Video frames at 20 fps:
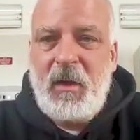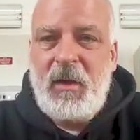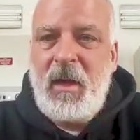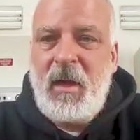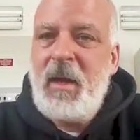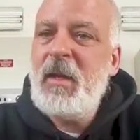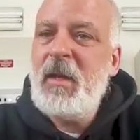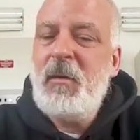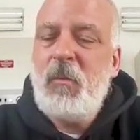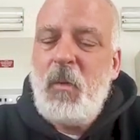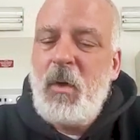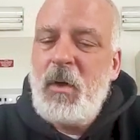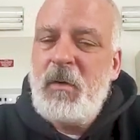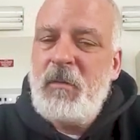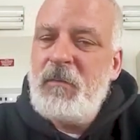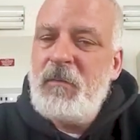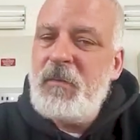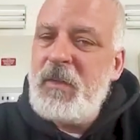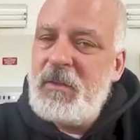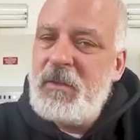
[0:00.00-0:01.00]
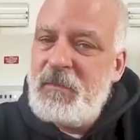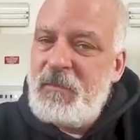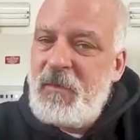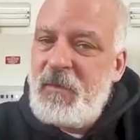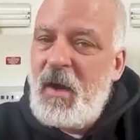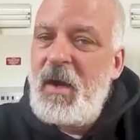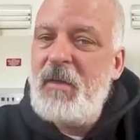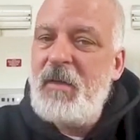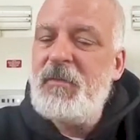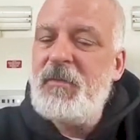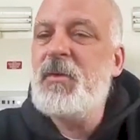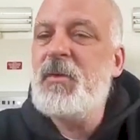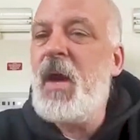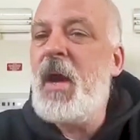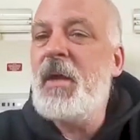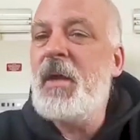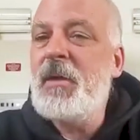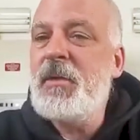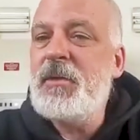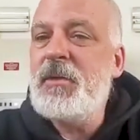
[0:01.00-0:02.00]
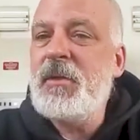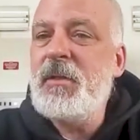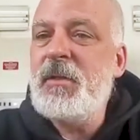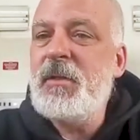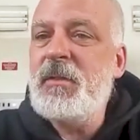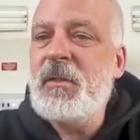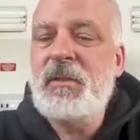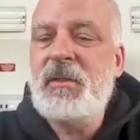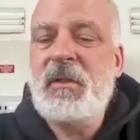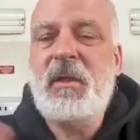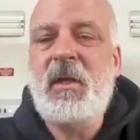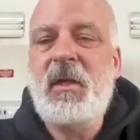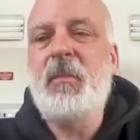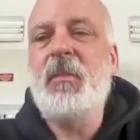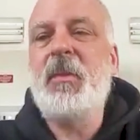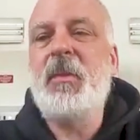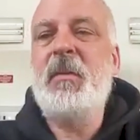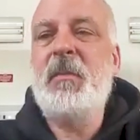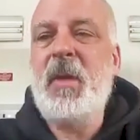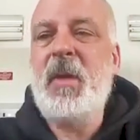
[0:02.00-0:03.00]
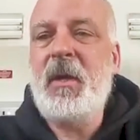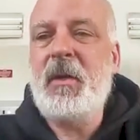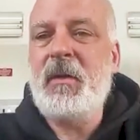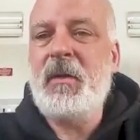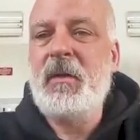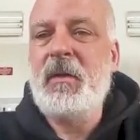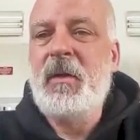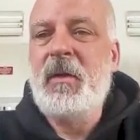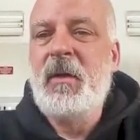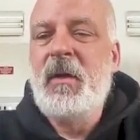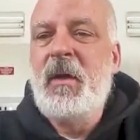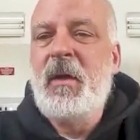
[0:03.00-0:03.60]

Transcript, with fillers: and any one of these five strategies is a company maker.